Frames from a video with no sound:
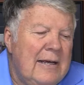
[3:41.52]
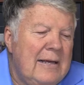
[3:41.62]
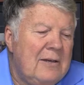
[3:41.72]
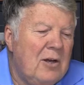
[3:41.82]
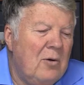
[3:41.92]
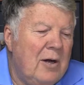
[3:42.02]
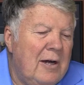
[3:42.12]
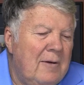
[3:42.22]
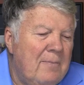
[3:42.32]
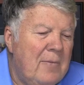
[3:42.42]

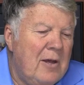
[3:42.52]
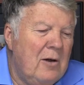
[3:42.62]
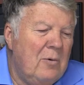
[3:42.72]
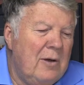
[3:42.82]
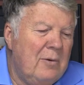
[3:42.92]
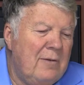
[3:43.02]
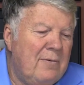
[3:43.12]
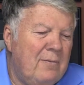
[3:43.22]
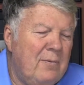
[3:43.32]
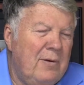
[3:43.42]
So
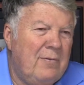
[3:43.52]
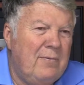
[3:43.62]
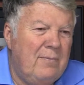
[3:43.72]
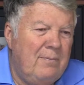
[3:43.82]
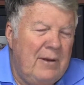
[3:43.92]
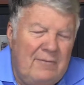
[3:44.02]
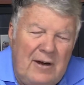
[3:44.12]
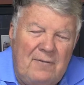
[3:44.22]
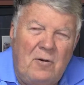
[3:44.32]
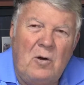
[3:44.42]
we've been
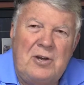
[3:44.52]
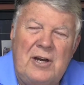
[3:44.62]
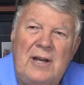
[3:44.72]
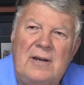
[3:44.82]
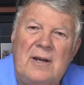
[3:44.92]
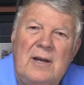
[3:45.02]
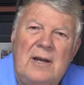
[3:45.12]
very fortunate